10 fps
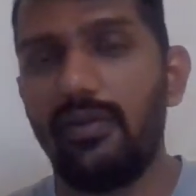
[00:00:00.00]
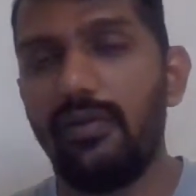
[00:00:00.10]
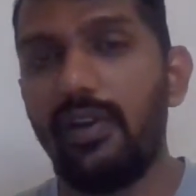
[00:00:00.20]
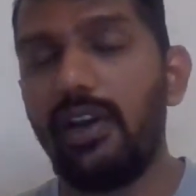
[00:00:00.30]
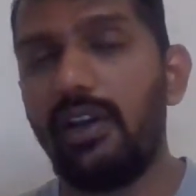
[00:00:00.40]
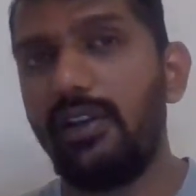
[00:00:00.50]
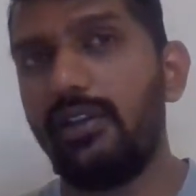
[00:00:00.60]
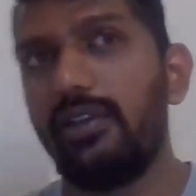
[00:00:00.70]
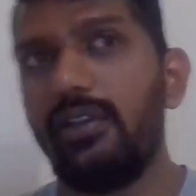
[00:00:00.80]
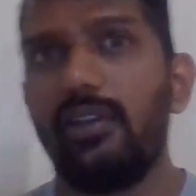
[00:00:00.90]
where
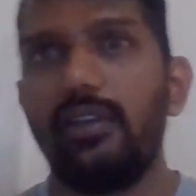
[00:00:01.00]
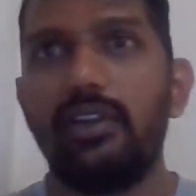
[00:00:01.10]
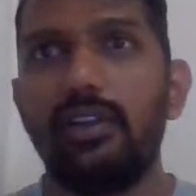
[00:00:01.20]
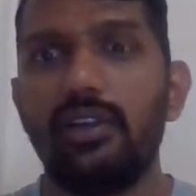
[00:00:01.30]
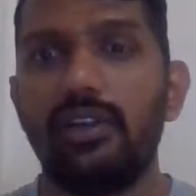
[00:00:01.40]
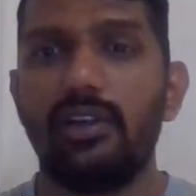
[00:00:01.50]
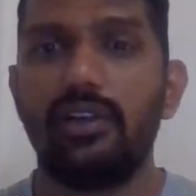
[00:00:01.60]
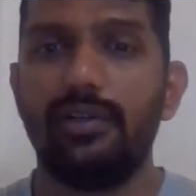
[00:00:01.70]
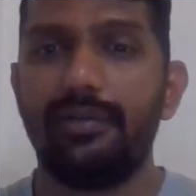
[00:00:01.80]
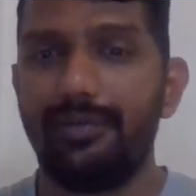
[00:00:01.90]

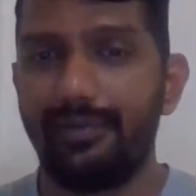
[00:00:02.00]
the